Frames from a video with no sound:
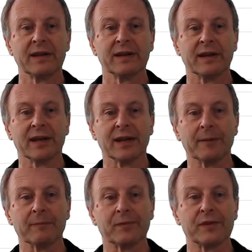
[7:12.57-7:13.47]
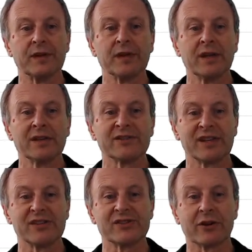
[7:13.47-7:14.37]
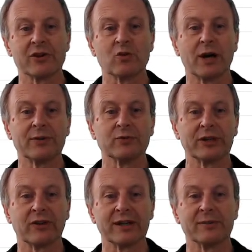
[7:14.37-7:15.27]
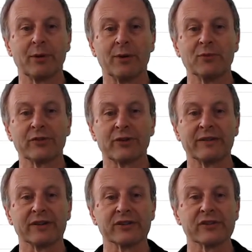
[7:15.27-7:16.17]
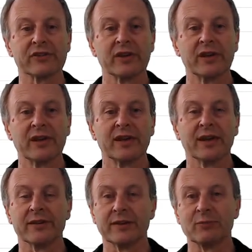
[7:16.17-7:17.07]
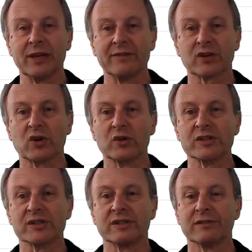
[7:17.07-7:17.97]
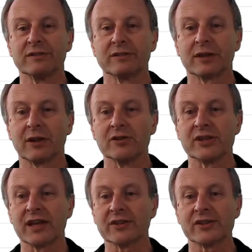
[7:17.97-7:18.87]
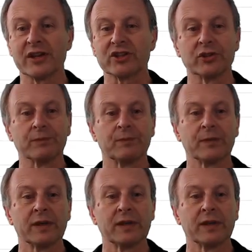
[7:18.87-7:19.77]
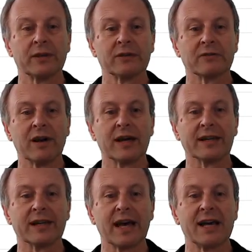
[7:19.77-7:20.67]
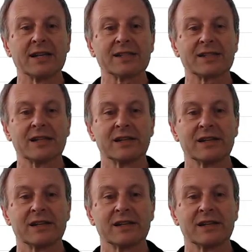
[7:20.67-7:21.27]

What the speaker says: CS01, we create a BOM with reference. And then we have a quiz to close out the section. Right, last